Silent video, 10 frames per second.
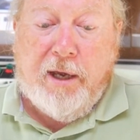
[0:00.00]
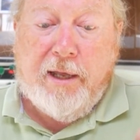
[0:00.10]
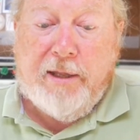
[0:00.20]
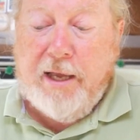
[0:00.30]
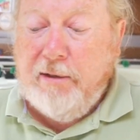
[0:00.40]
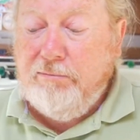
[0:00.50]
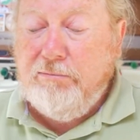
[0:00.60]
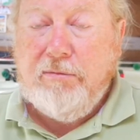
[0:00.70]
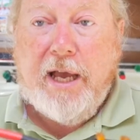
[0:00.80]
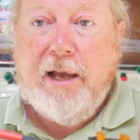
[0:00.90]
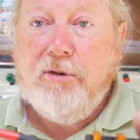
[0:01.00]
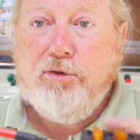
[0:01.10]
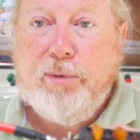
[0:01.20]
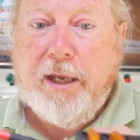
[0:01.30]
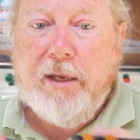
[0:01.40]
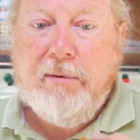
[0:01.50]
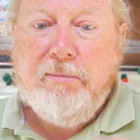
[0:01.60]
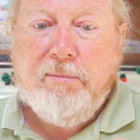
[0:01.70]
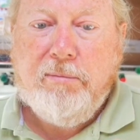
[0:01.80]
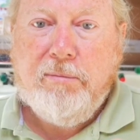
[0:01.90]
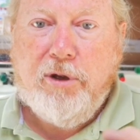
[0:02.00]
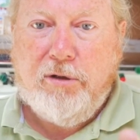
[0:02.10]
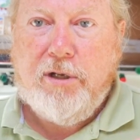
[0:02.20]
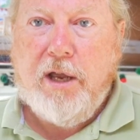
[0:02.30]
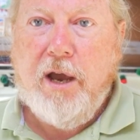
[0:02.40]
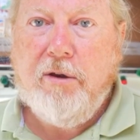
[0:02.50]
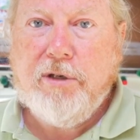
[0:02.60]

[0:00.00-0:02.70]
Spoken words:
and then that'll all be good to go.